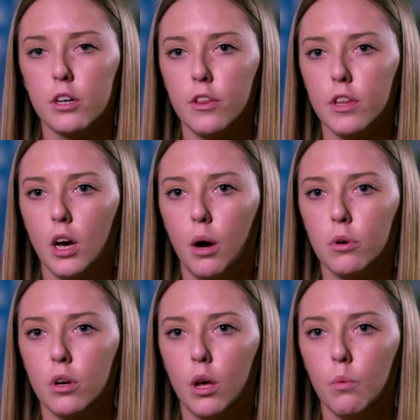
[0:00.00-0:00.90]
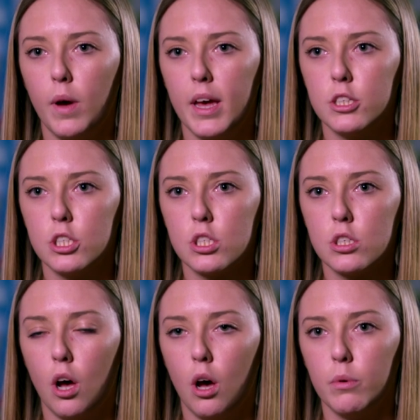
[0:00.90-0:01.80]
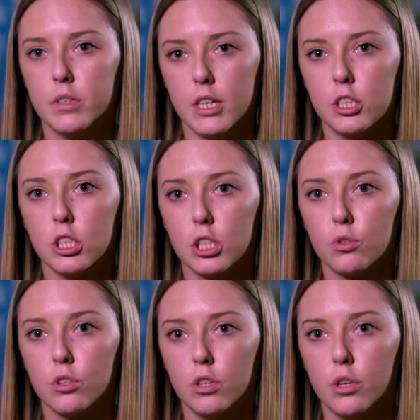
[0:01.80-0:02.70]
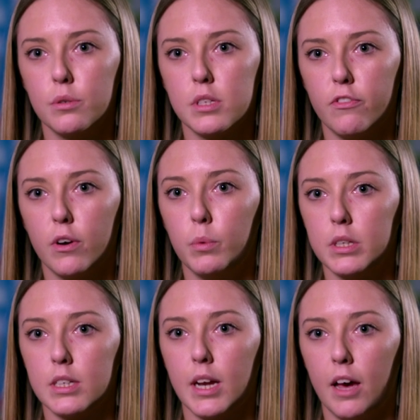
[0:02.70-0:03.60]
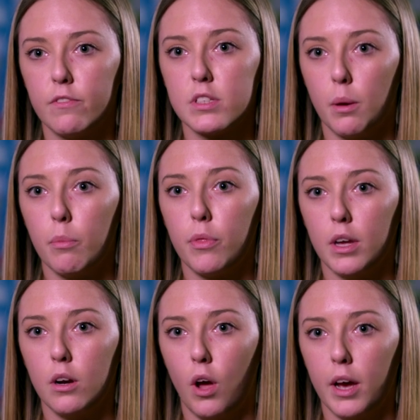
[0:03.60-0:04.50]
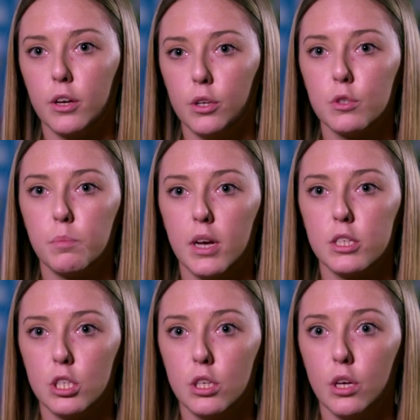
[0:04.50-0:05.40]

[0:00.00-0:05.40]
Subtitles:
don't think I would know where to start with teaching children the news if we didn't have something like News Bites to